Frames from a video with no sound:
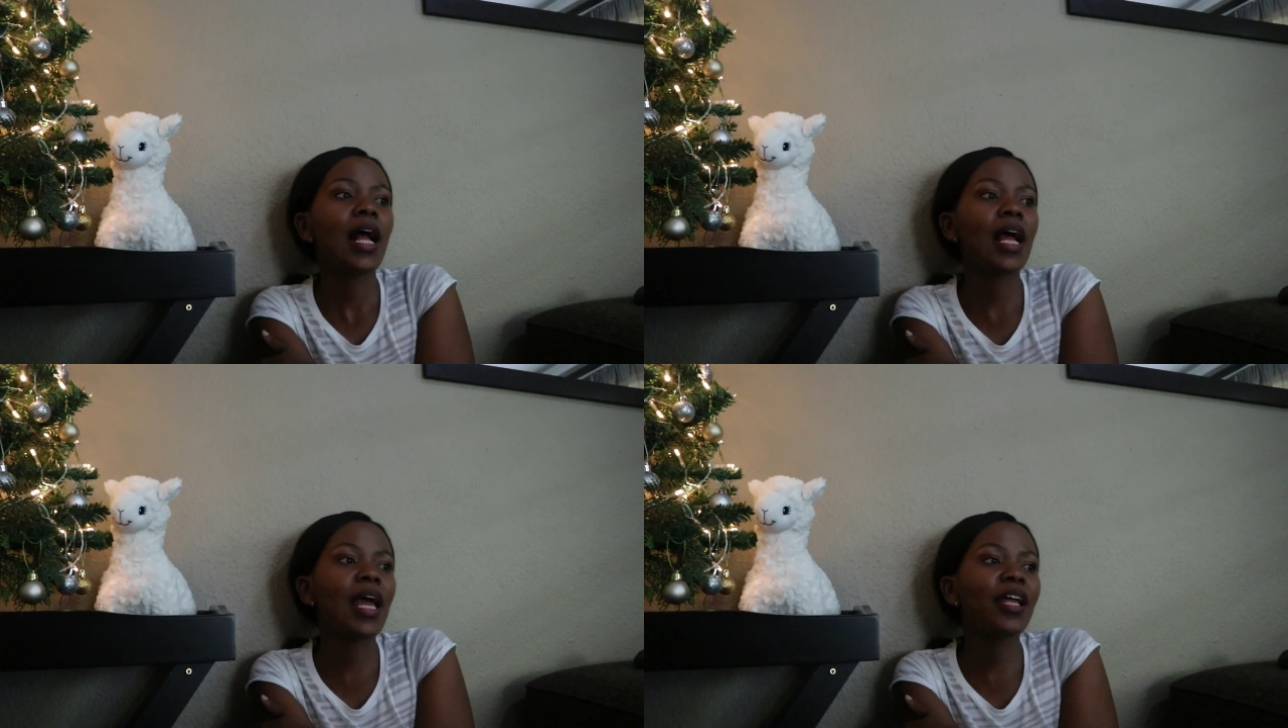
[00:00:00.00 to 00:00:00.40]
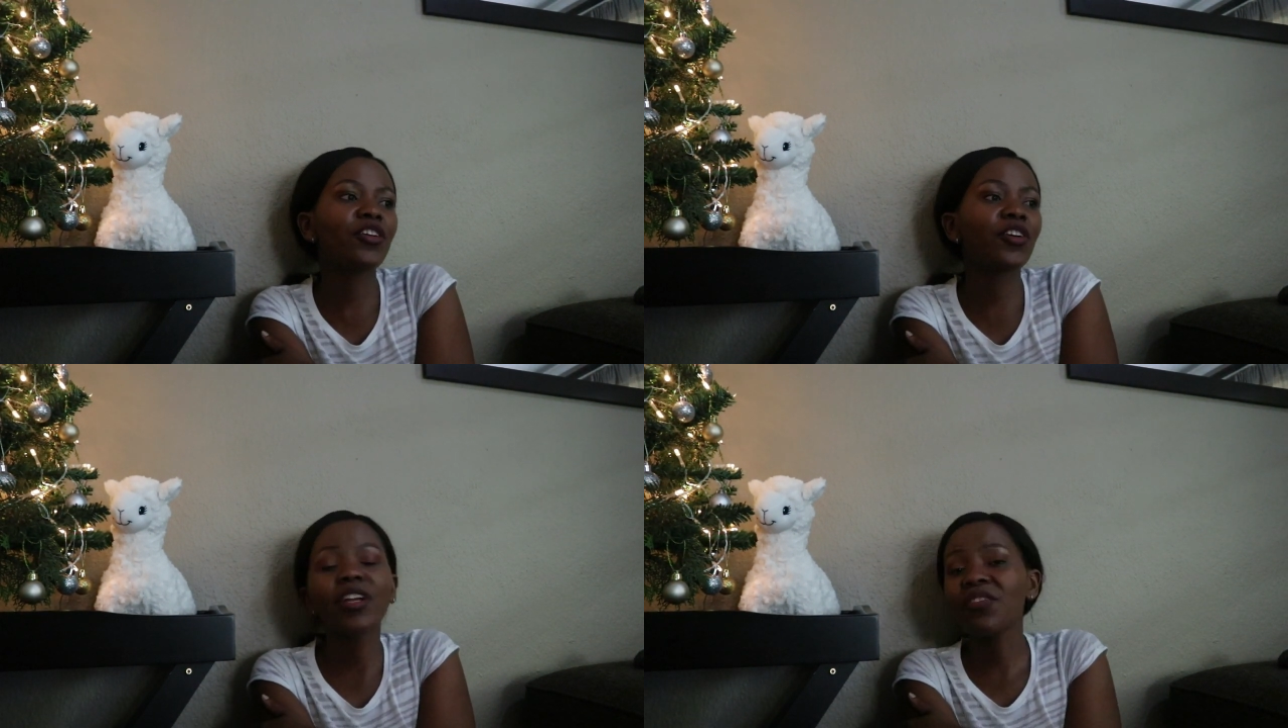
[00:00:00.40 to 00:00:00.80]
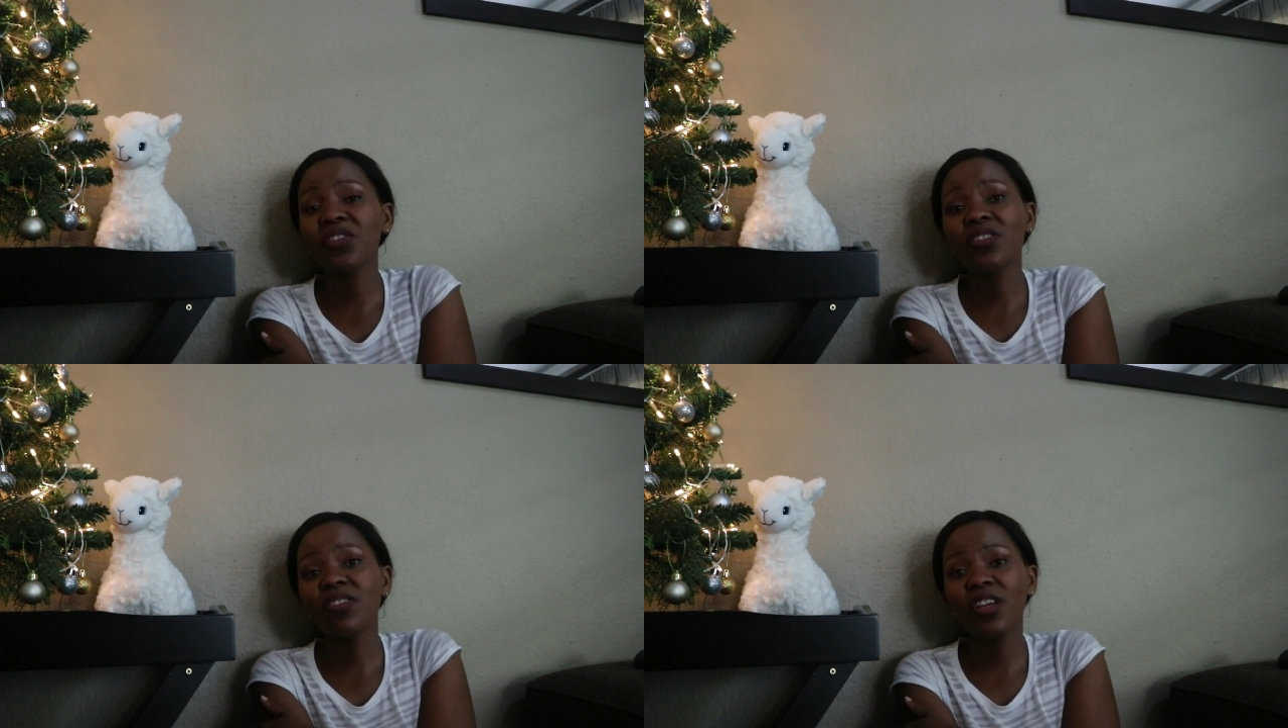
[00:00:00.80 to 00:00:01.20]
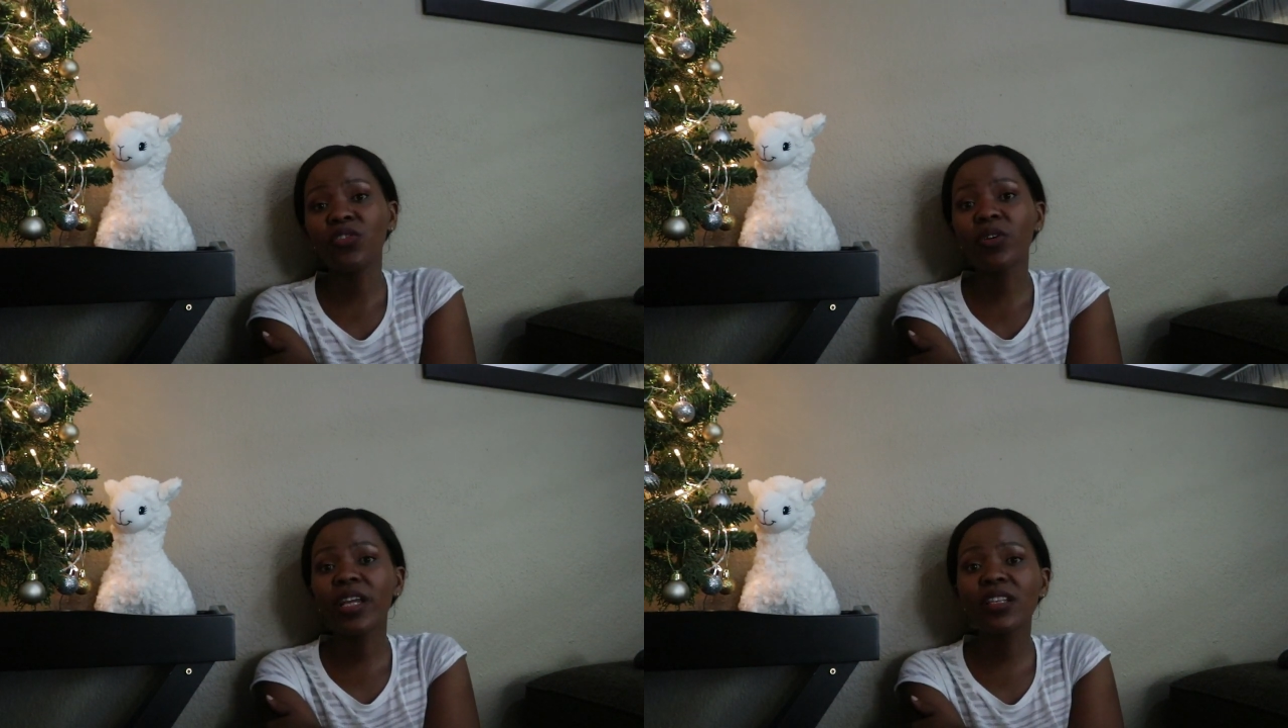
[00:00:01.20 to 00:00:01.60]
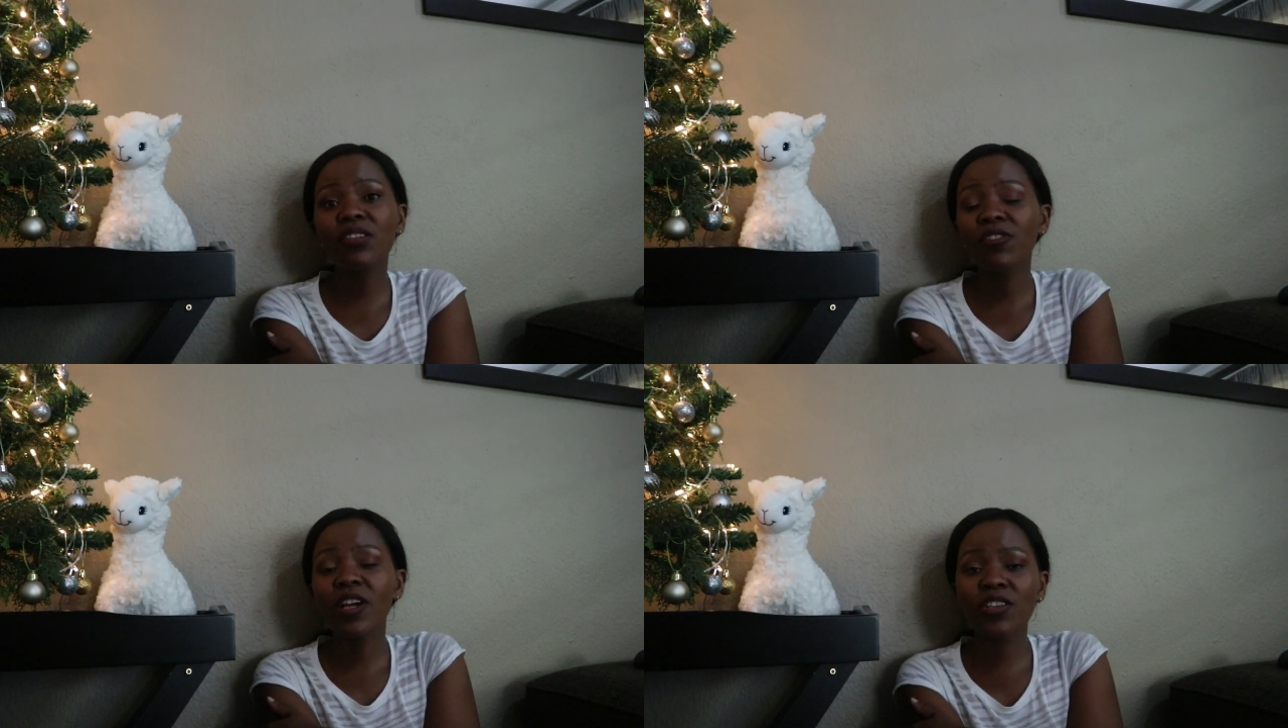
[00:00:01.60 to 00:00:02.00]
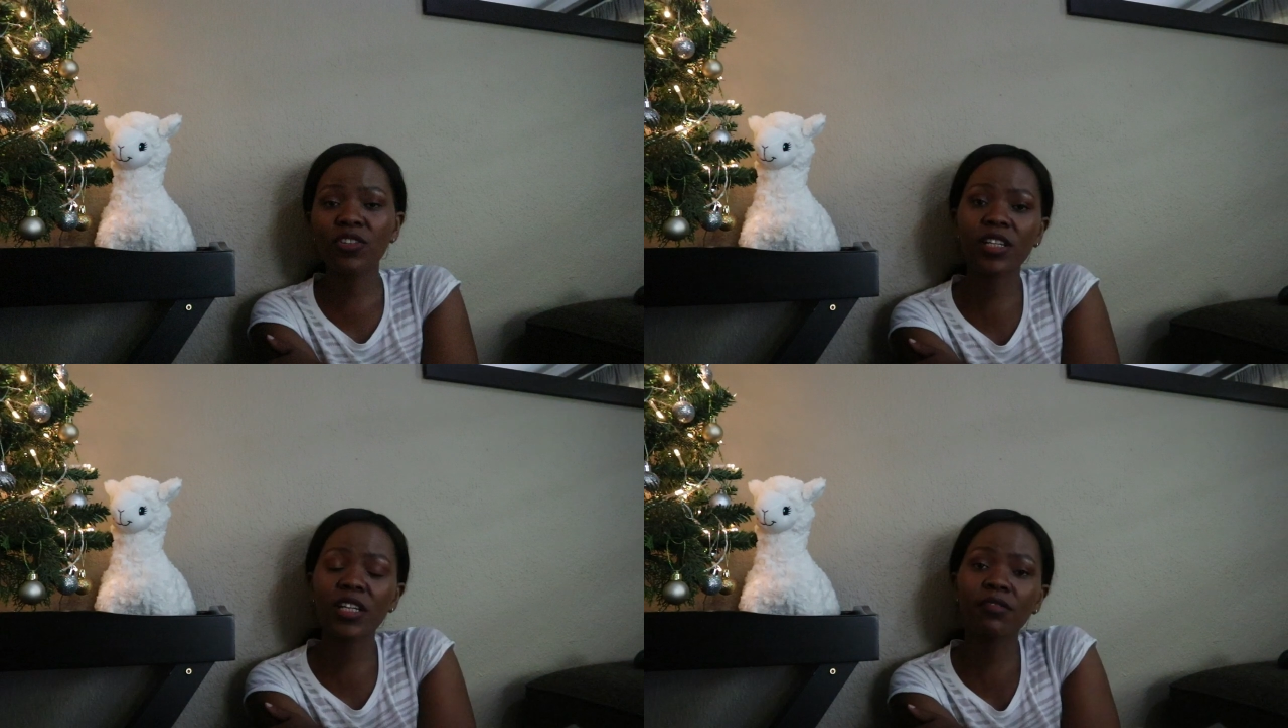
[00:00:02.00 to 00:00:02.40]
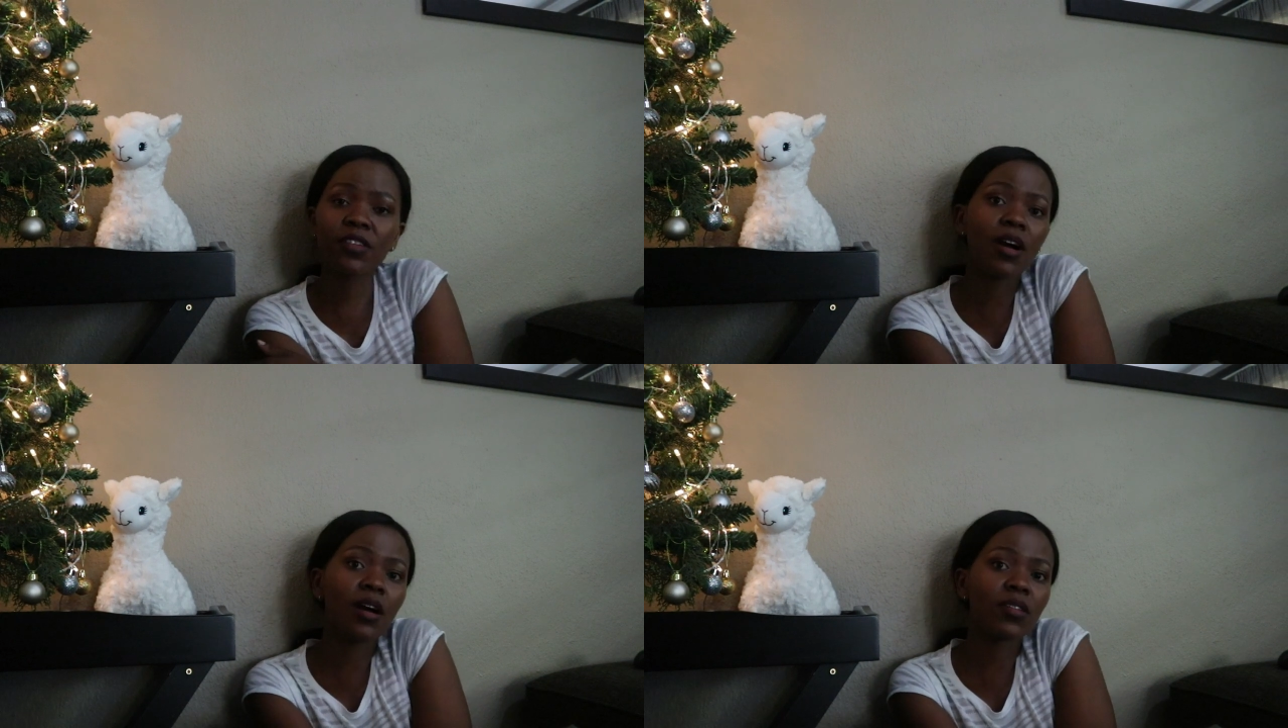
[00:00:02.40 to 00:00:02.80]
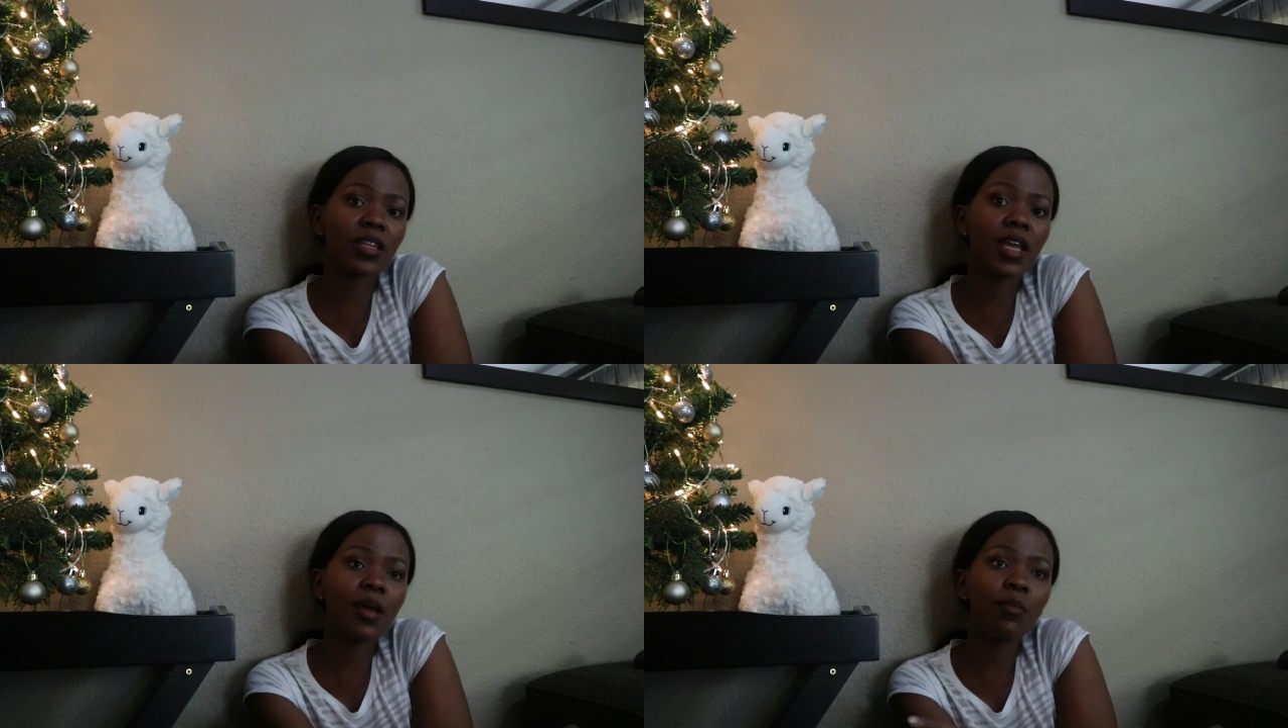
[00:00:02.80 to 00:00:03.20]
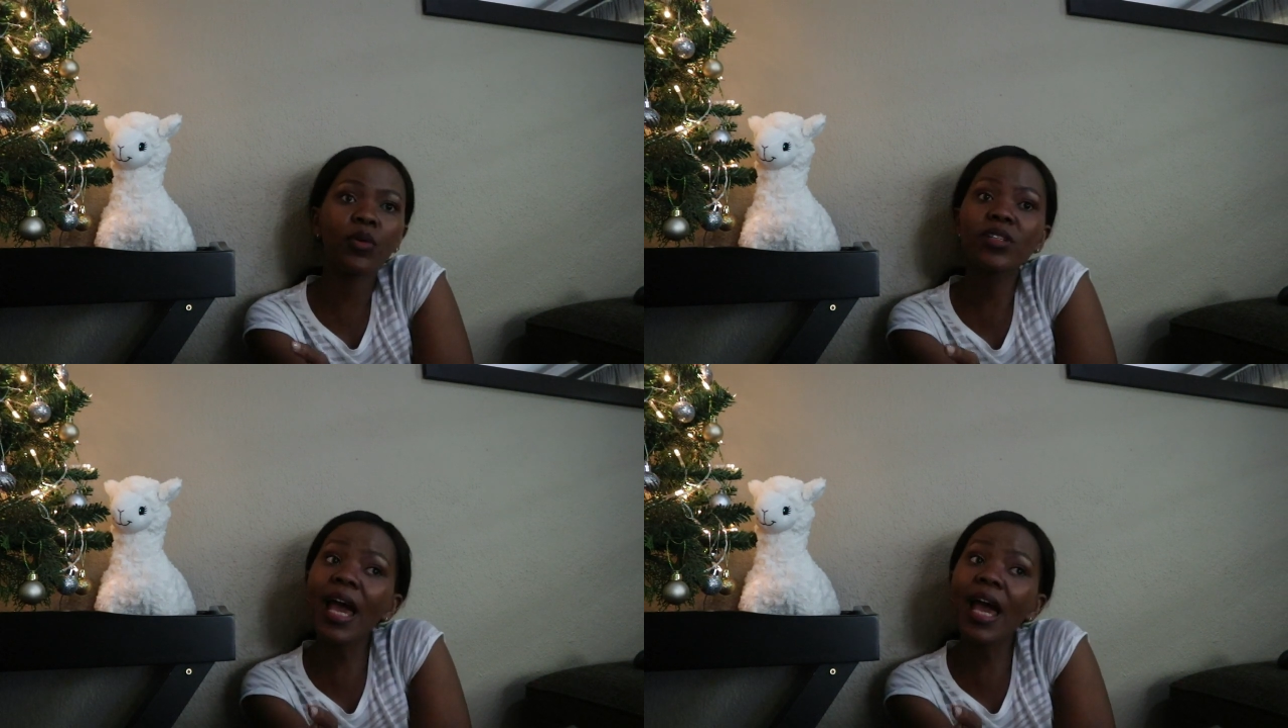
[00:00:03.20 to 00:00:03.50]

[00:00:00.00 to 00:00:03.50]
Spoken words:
and you're gonna have to entertain your kids if you guys are delayed for 2 hours in the airport,